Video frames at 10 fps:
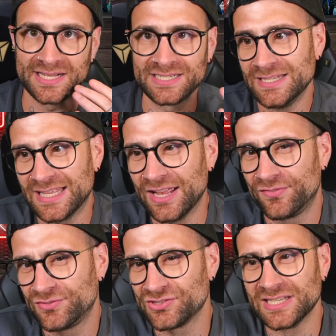and he
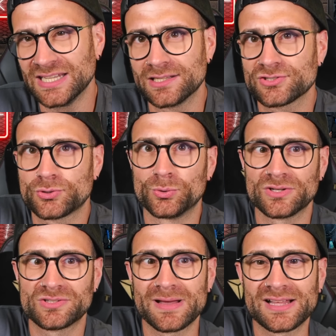gifts a needless corner
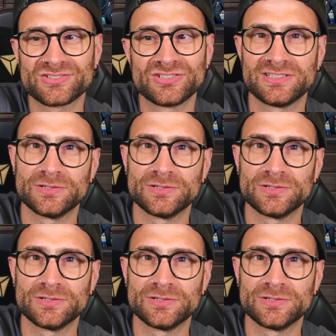to Man City,